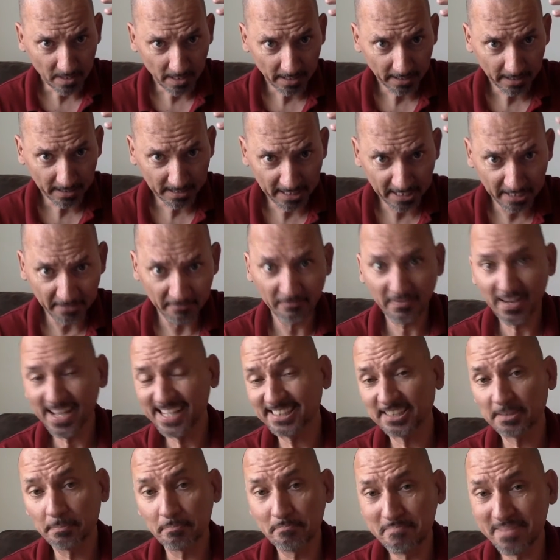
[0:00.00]

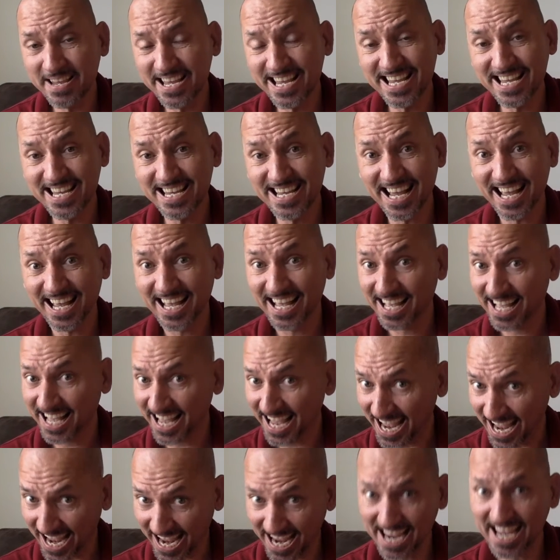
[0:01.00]
convince me
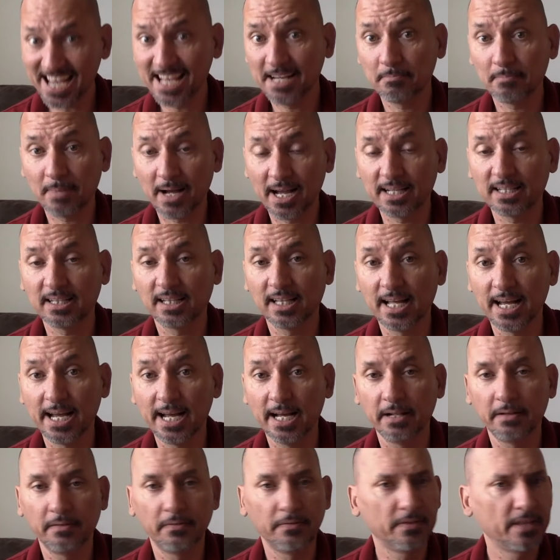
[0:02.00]
and my
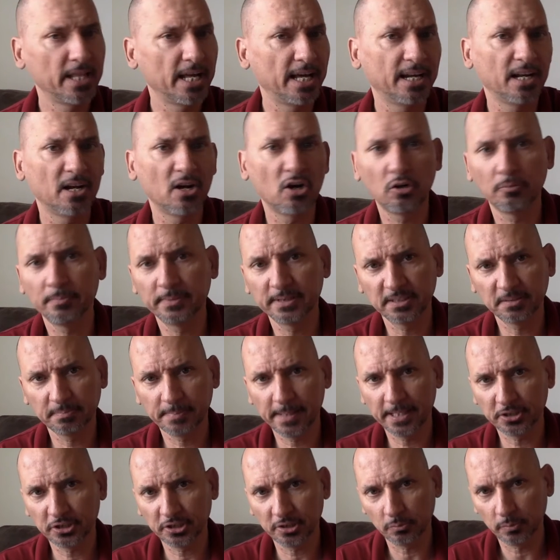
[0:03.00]
client that a home
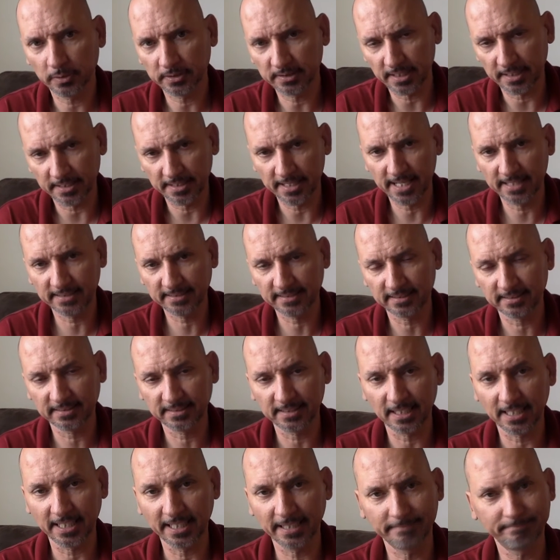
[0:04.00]
inspection was
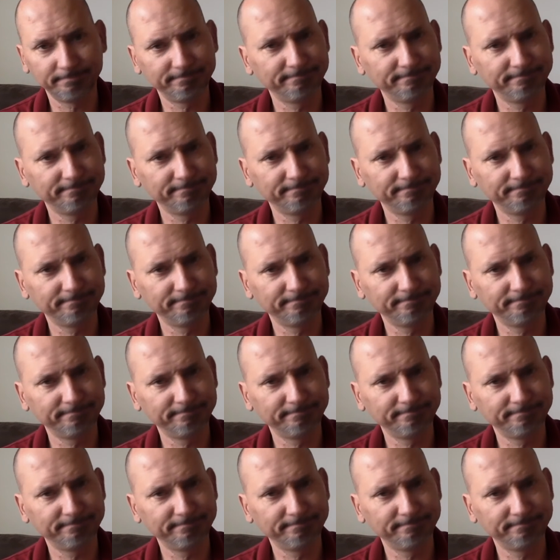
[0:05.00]
unnecessary.